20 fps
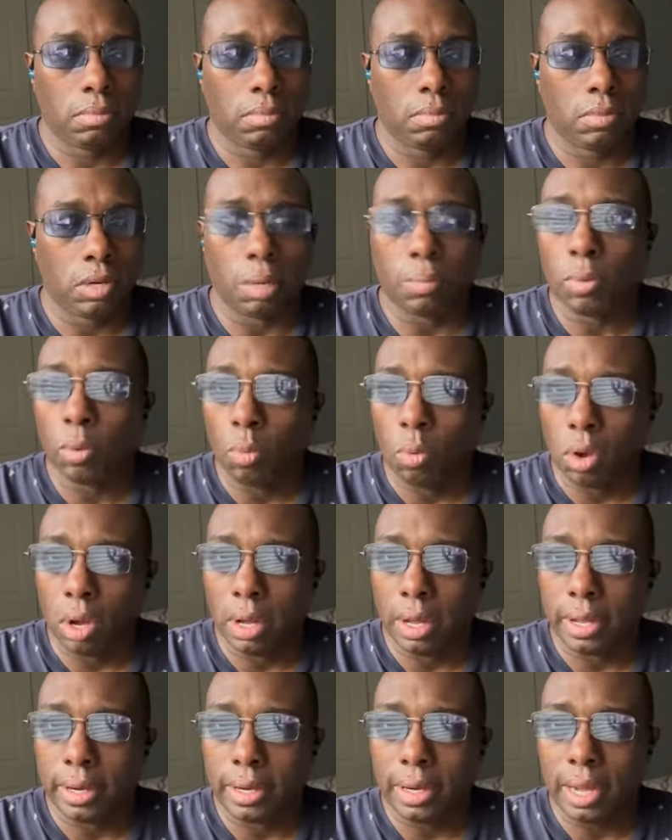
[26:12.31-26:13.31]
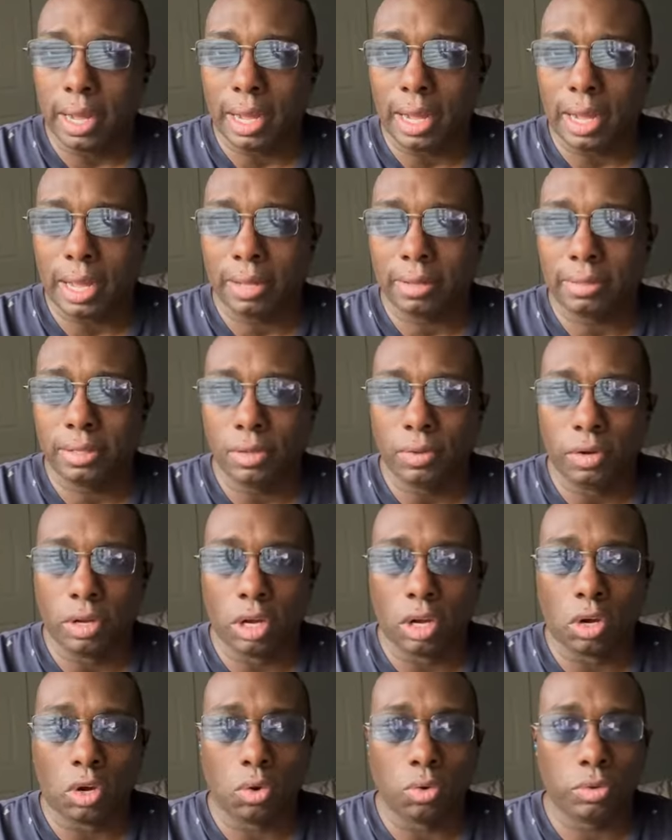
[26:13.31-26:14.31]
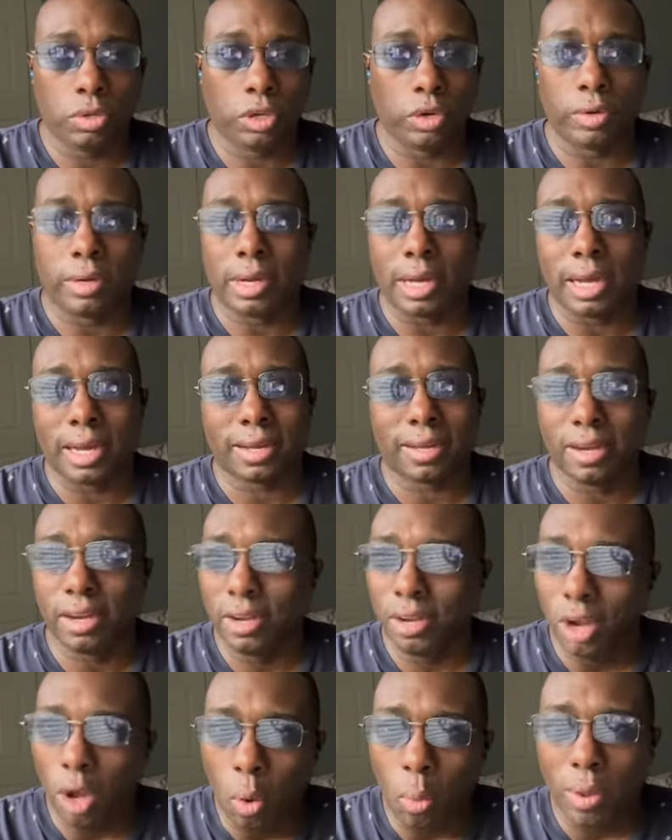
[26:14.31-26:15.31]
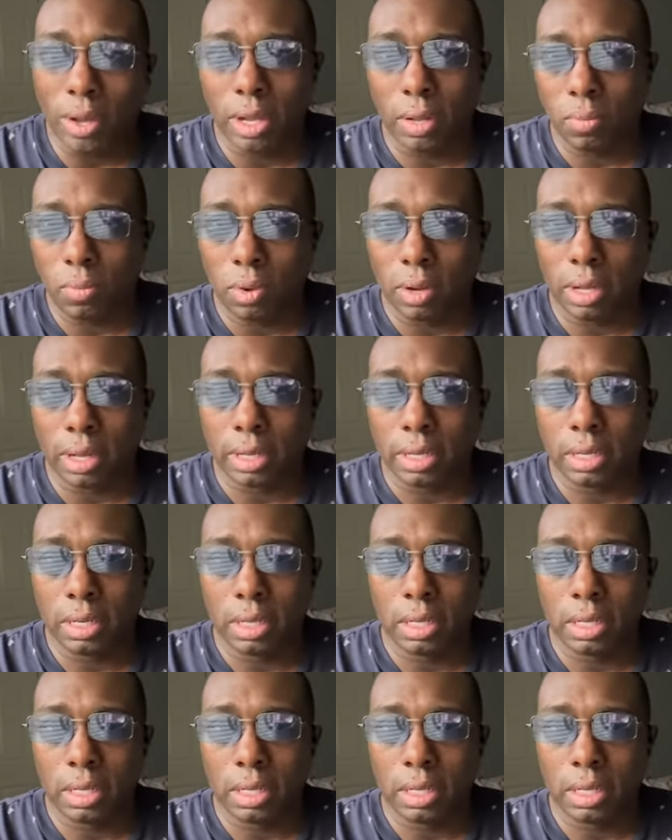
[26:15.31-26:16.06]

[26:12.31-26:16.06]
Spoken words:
number one, you know, you're not going to know anyone.